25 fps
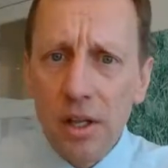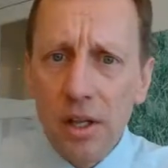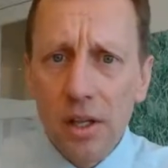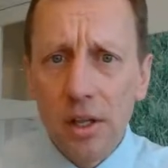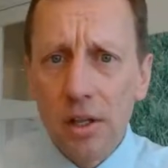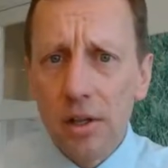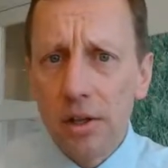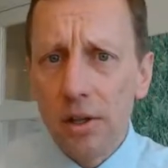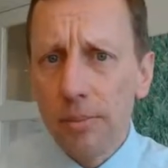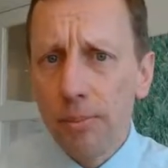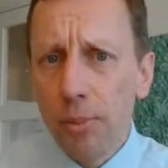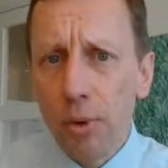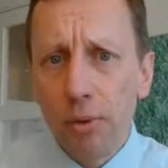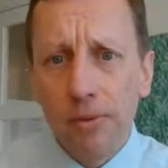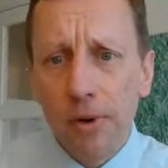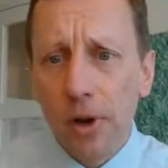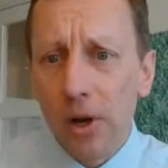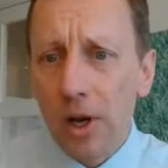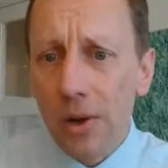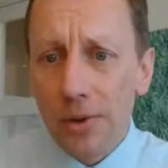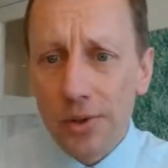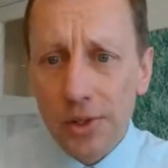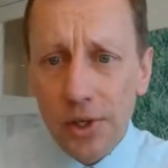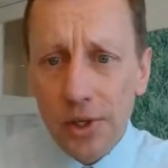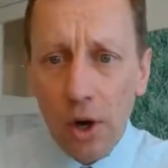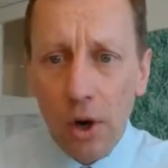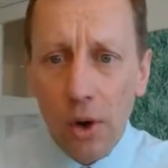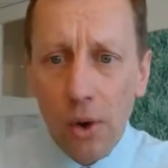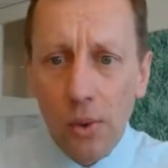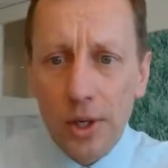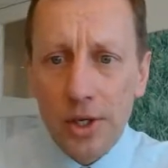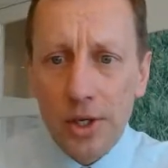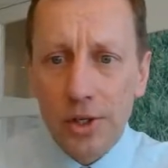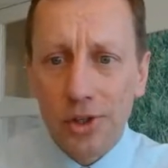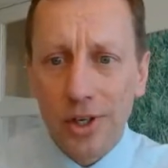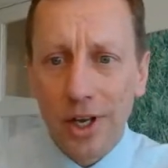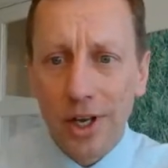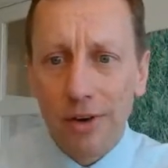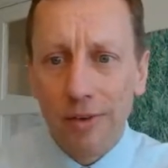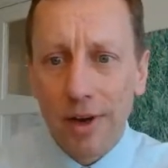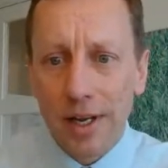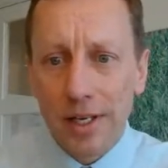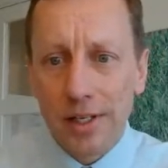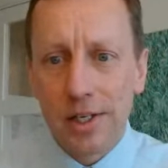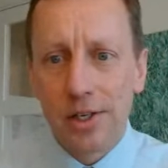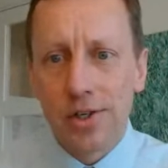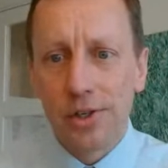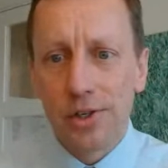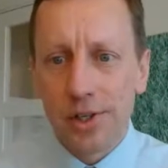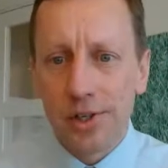The portfolio as a whole is
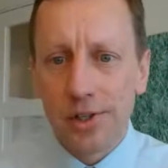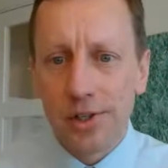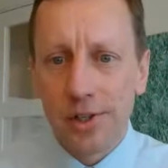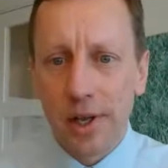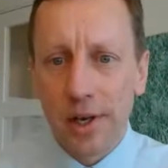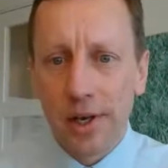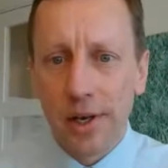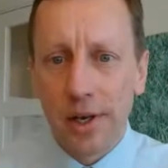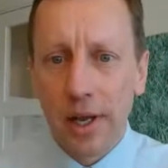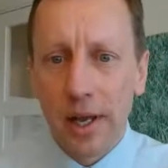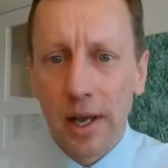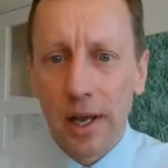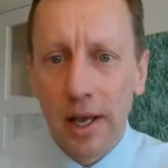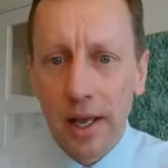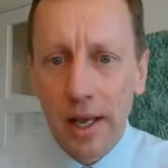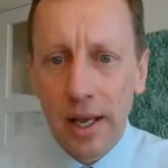generating just under